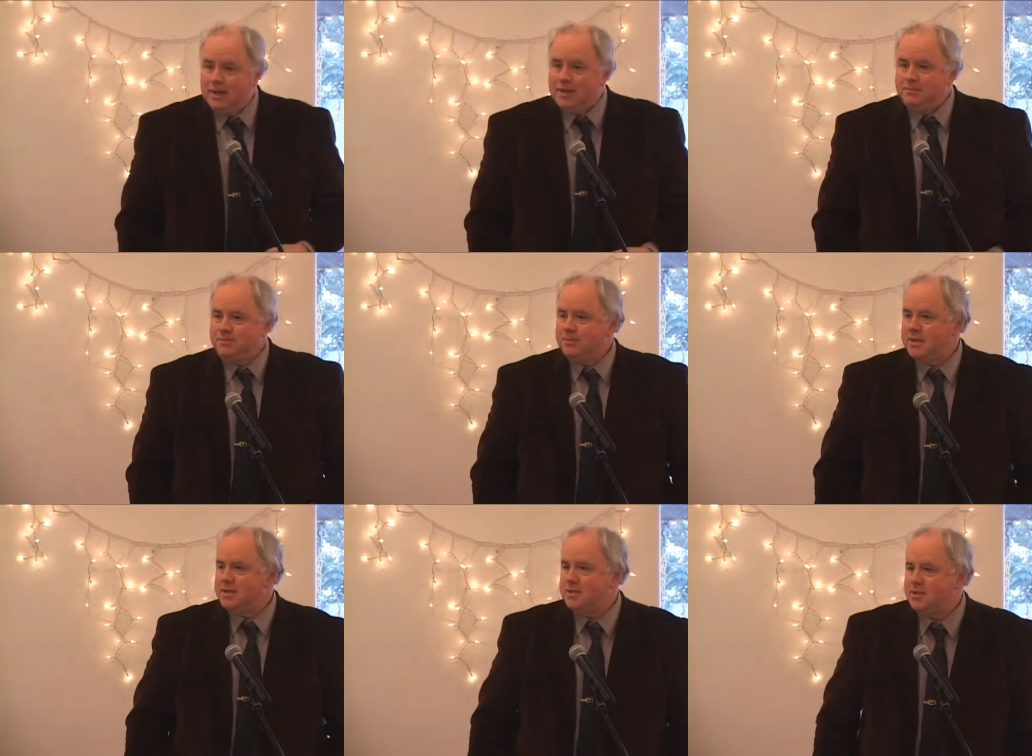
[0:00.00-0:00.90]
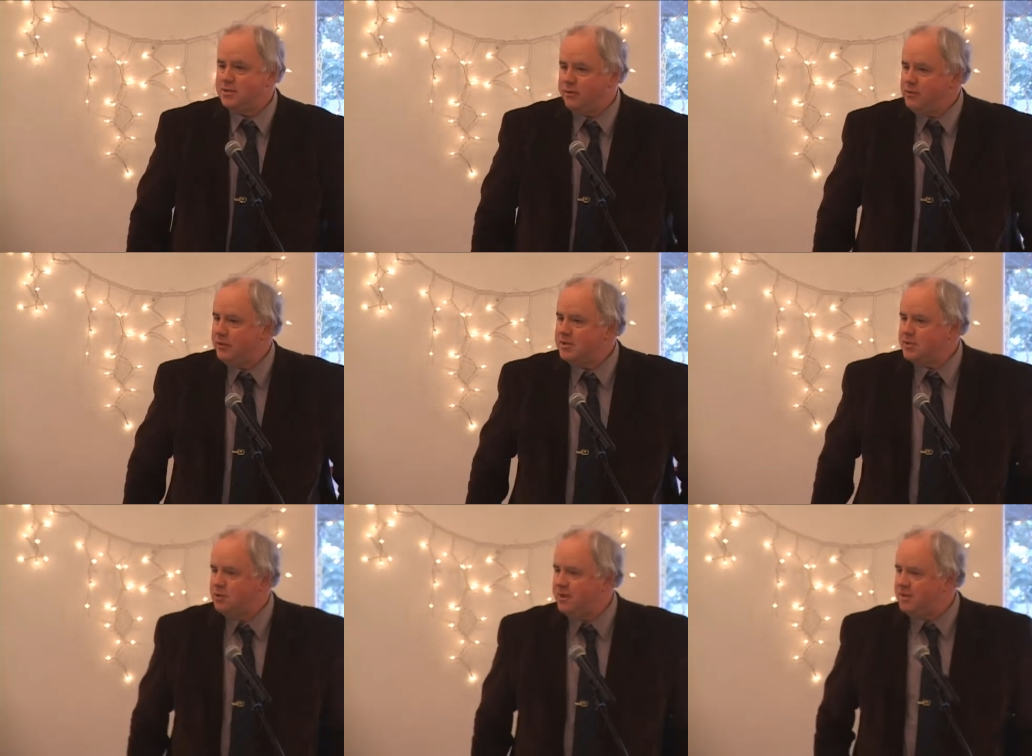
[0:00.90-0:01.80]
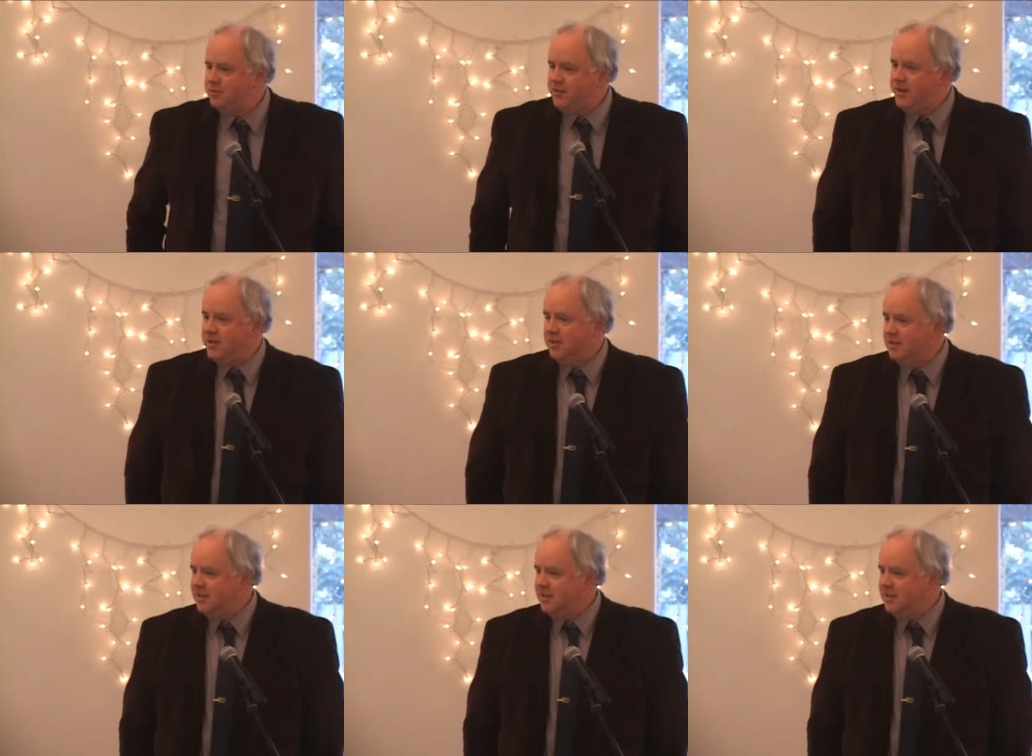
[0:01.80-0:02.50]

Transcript: Um, so everyone wants to know about the ferry,